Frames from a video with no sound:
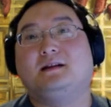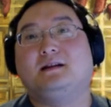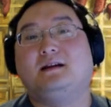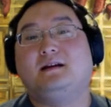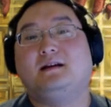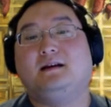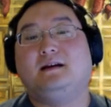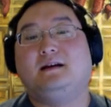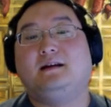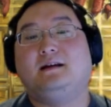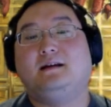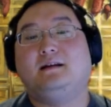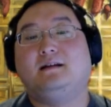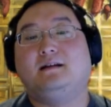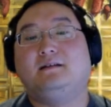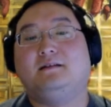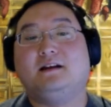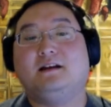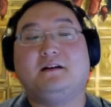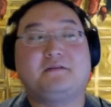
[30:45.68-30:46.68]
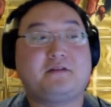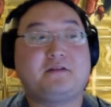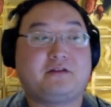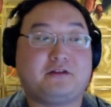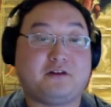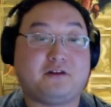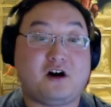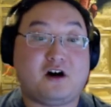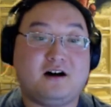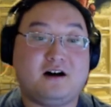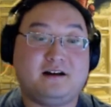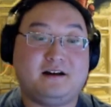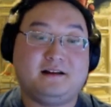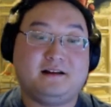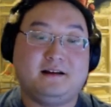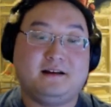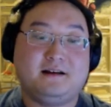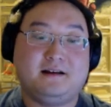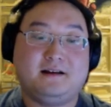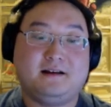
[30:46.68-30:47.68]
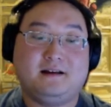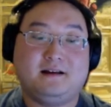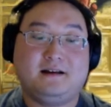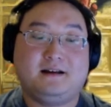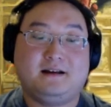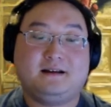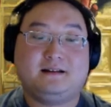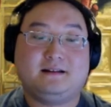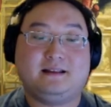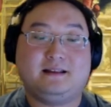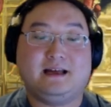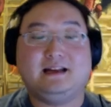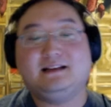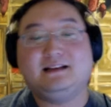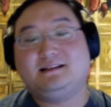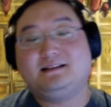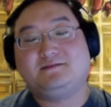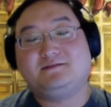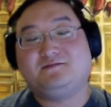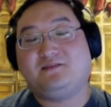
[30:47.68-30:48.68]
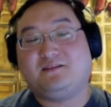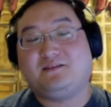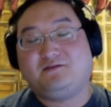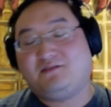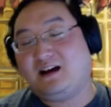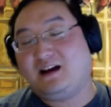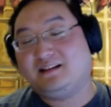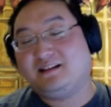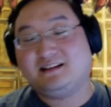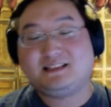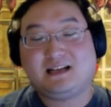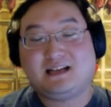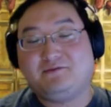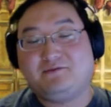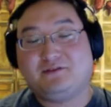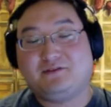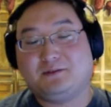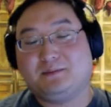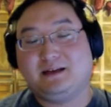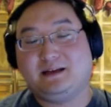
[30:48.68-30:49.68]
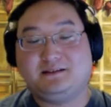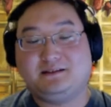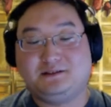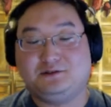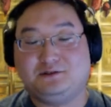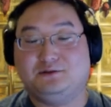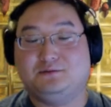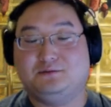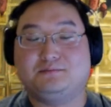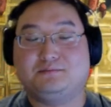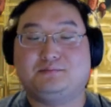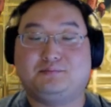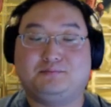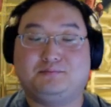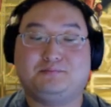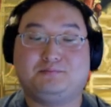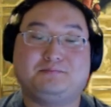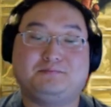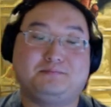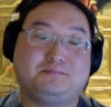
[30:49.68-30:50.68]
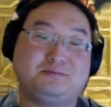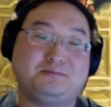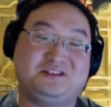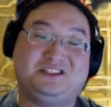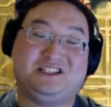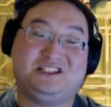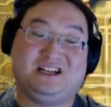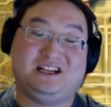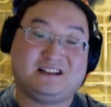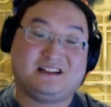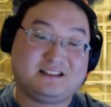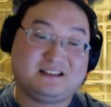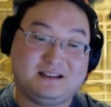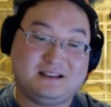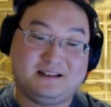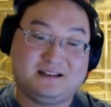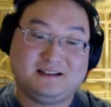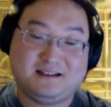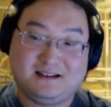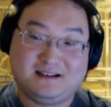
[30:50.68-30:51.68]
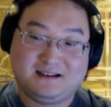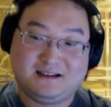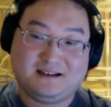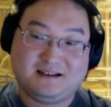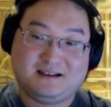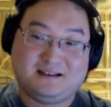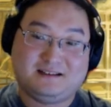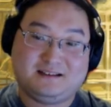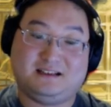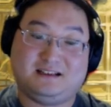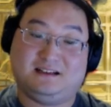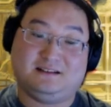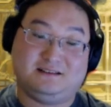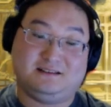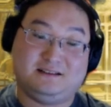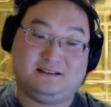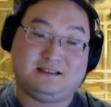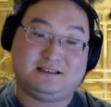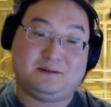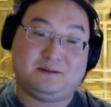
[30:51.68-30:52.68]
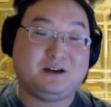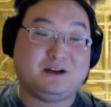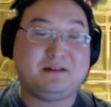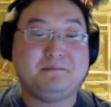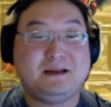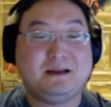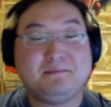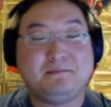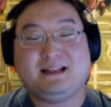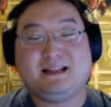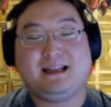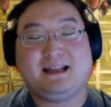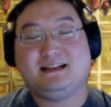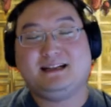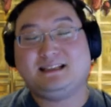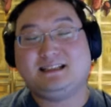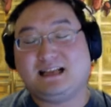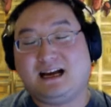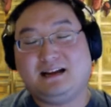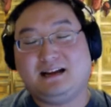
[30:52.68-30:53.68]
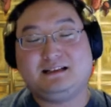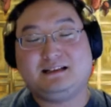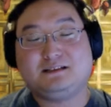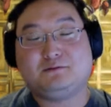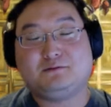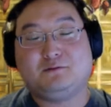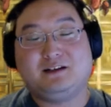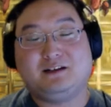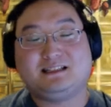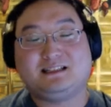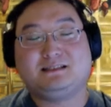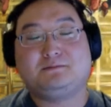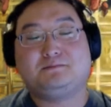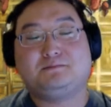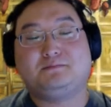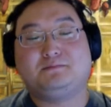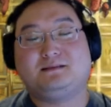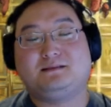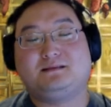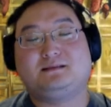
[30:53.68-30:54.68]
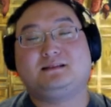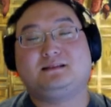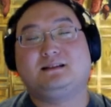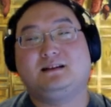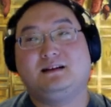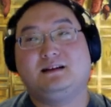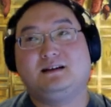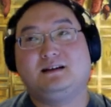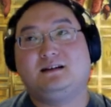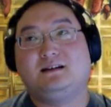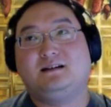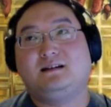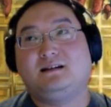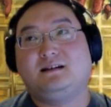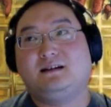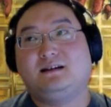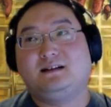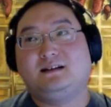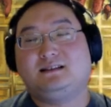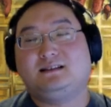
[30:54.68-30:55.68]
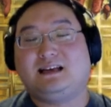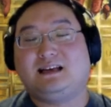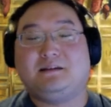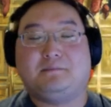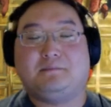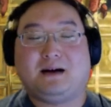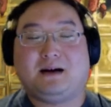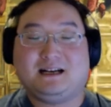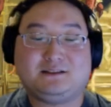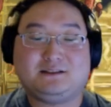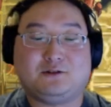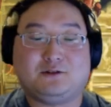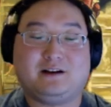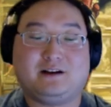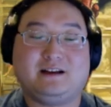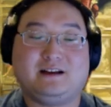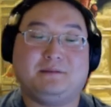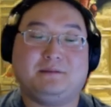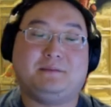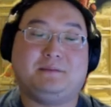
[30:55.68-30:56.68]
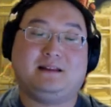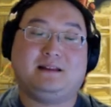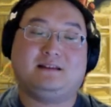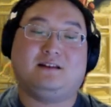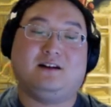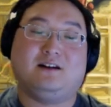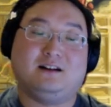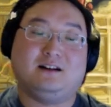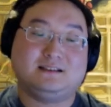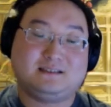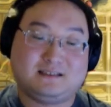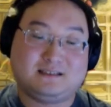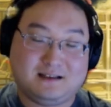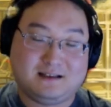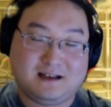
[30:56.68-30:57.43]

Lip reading: and enough thought that it's finally time for me to project to others. And what I mean by that is I just want to say my story and my thoughts.